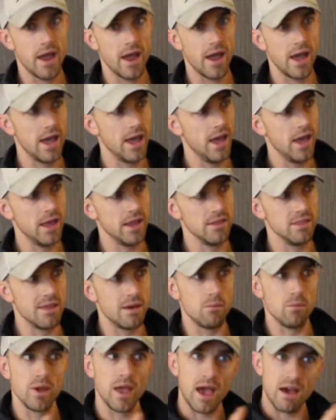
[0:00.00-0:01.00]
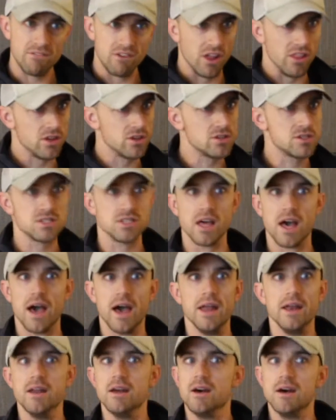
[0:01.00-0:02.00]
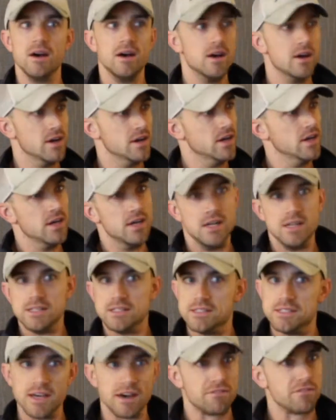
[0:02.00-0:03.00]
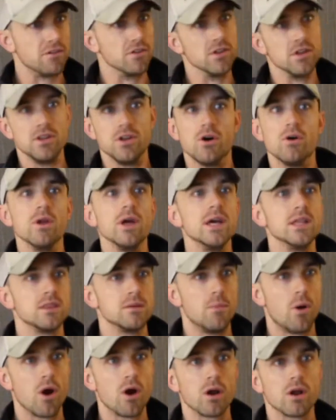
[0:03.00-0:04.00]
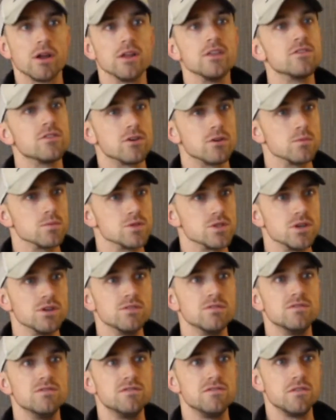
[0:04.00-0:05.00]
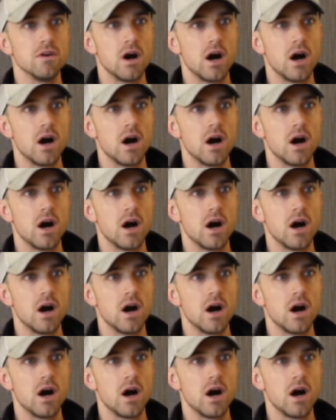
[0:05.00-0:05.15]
And then we have others that definitely don't hit the mark in terms of